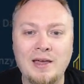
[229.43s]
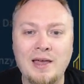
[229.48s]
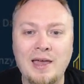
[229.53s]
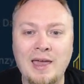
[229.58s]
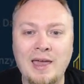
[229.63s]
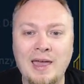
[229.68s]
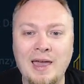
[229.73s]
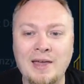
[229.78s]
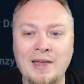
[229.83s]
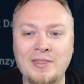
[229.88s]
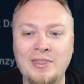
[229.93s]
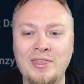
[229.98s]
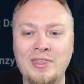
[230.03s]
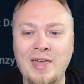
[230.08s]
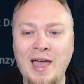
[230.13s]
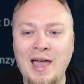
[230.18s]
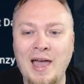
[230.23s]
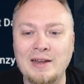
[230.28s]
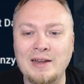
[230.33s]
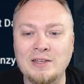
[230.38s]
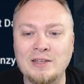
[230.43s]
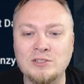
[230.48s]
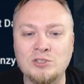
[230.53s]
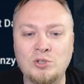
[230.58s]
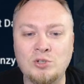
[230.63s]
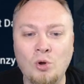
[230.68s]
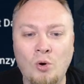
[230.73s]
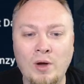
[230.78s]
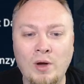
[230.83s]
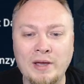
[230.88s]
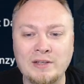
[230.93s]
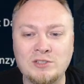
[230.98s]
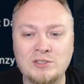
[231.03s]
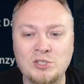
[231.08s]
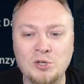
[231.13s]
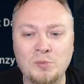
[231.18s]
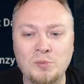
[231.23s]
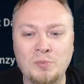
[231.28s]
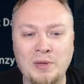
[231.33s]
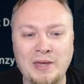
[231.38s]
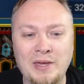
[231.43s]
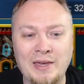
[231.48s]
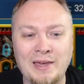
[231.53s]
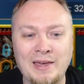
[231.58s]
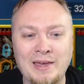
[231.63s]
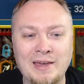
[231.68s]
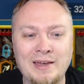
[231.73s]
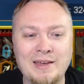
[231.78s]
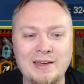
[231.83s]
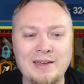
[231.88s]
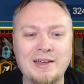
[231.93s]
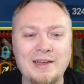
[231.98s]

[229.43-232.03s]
And that is going to be